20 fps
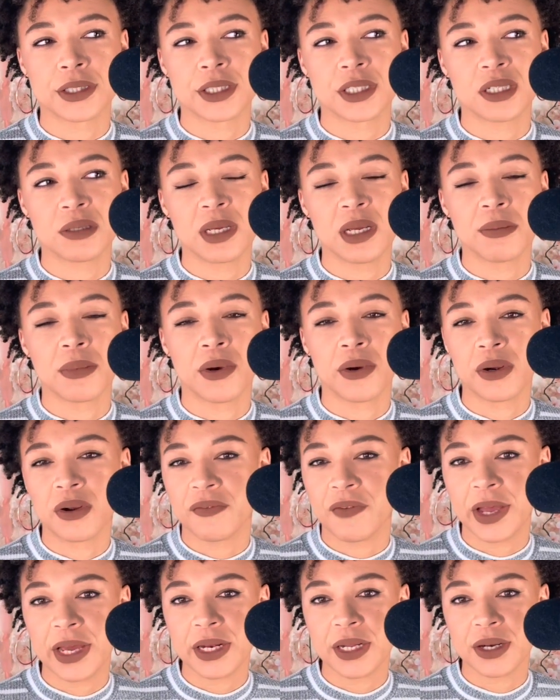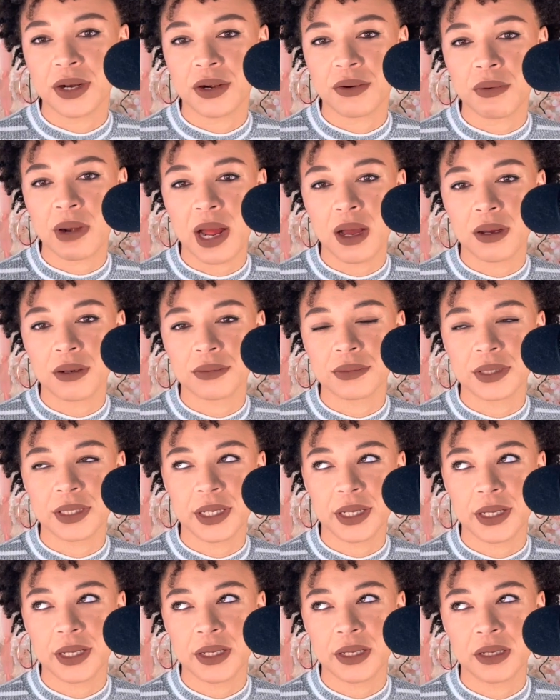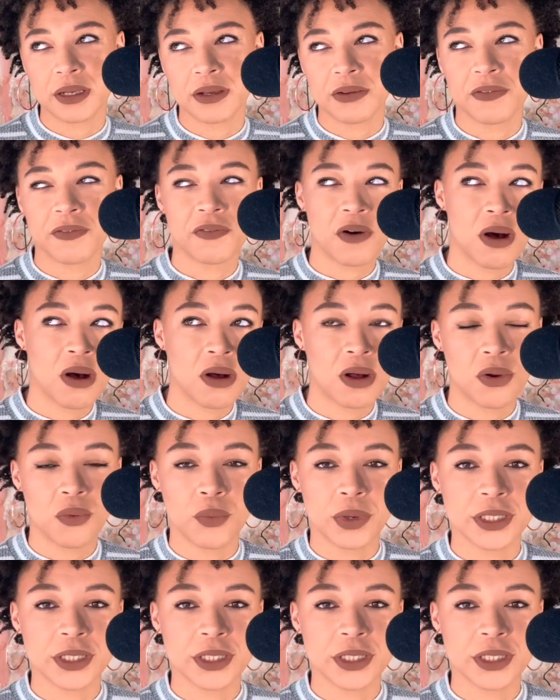to be motivated around the fall,